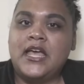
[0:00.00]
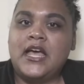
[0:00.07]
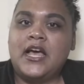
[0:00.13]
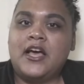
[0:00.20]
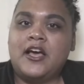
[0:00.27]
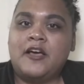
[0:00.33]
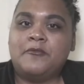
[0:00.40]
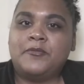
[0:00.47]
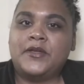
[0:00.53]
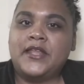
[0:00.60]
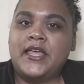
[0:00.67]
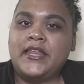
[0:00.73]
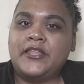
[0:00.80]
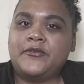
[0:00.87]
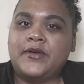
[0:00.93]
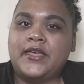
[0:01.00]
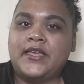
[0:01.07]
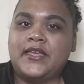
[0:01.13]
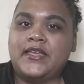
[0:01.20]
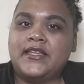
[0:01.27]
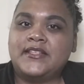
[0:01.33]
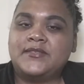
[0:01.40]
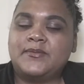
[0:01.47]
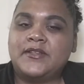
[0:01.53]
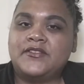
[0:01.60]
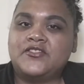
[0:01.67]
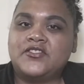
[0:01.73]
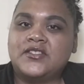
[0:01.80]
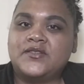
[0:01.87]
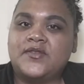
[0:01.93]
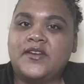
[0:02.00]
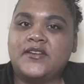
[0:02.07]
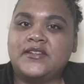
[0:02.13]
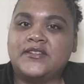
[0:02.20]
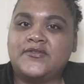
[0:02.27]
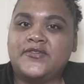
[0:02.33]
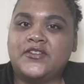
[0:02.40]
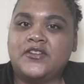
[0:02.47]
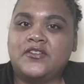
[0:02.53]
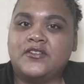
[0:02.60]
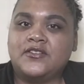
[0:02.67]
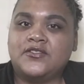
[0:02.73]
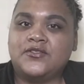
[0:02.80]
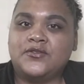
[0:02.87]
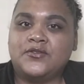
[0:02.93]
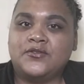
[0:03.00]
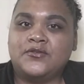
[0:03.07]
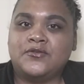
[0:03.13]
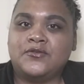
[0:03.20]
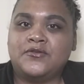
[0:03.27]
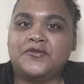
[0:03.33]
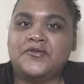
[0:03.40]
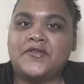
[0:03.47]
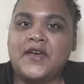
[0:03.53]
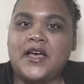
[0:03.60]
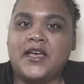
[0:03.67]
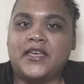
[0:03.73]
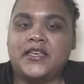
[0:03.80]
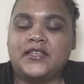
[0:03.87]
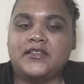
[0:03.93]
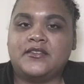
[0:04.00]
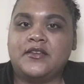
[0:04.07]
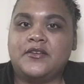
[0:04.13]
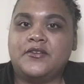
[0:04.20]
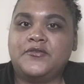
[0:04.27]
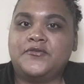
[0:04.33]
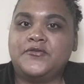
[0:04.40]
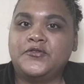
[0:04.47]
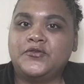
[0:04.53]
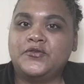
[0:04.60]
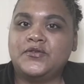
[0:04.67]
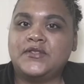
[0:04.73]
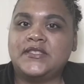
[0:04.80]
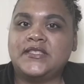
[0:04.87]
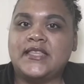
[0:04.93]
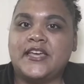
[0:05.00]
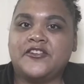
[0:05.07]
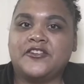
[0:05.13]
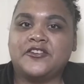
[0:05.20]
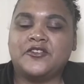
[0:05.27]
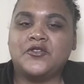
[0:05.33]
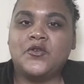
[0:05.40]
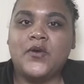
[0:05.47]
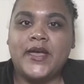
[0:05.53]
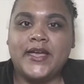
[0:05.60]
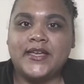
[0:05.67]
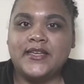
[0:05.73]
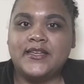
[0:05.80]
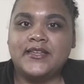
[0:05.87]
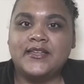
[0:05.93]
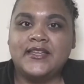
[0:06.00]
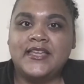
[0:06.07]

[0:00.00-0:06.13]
But anyway, it's been just very difficult to find foods that are quick